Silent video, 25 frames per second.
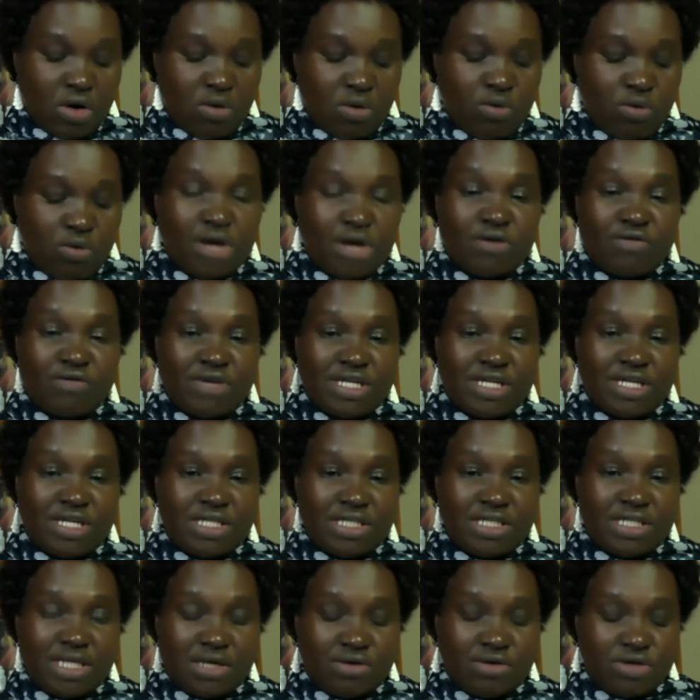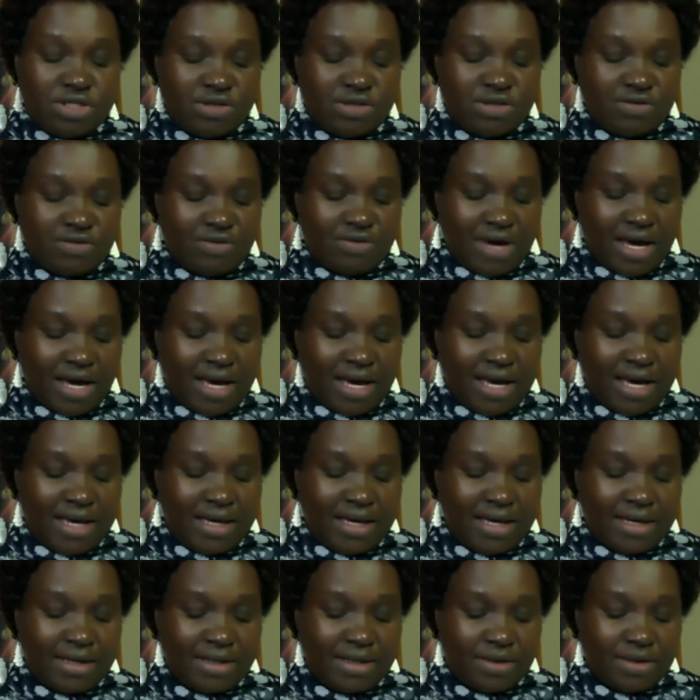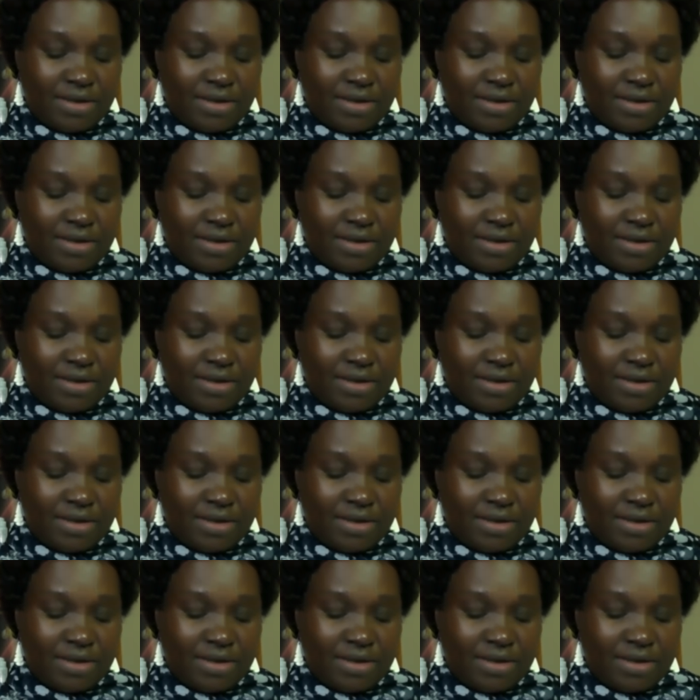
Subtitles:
one of the degenerative eye